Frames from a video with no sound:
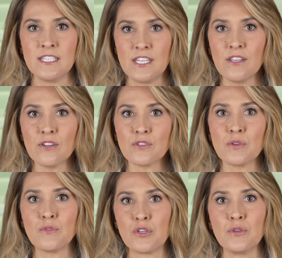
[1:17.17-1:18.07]
Dealers
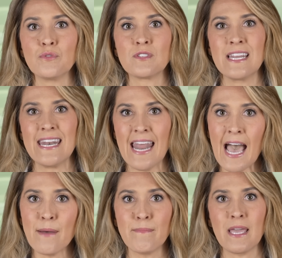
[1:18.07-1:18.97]
who choose to
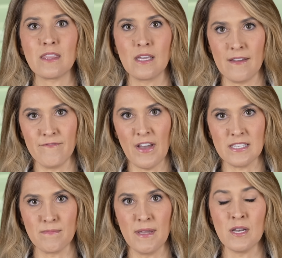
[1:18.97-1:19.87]
not make the
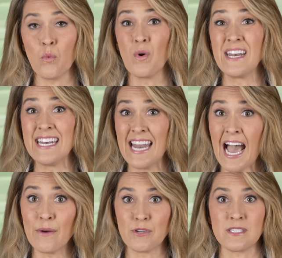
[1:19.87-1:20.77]
investment would
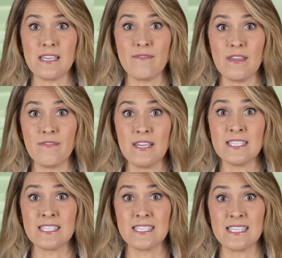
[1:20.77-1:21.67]
not receive E
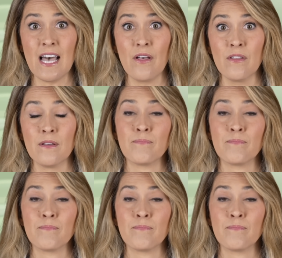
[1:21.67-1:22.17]
Vs to sell.